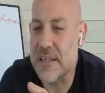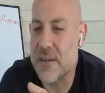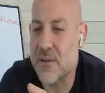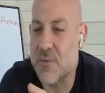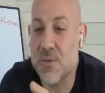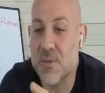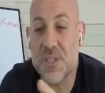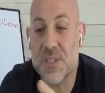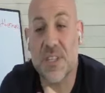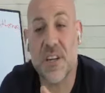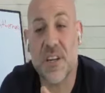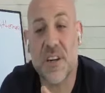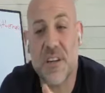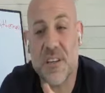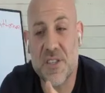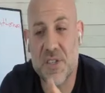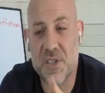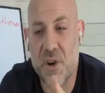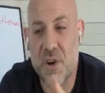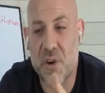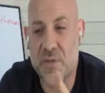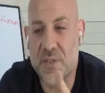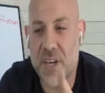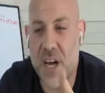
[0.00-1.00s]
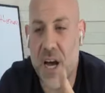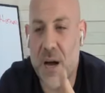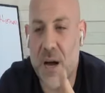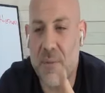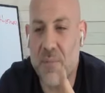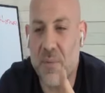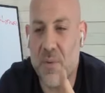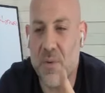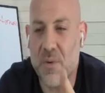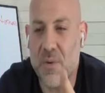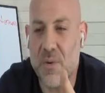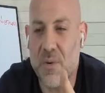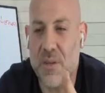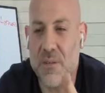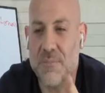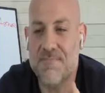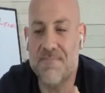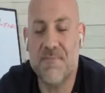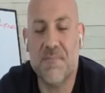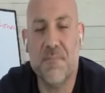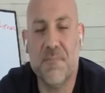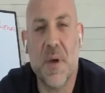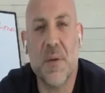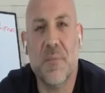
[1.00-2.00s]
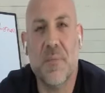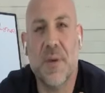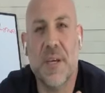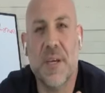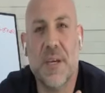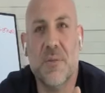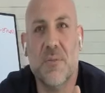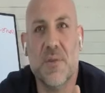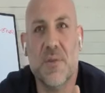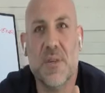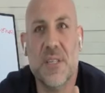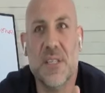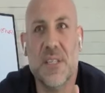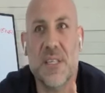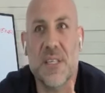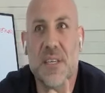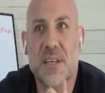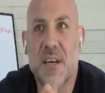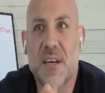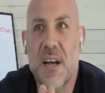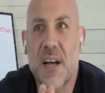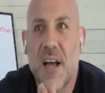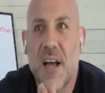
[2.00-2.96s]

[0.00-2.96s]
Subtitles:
Was it done on a stovetop? Or maybe it was,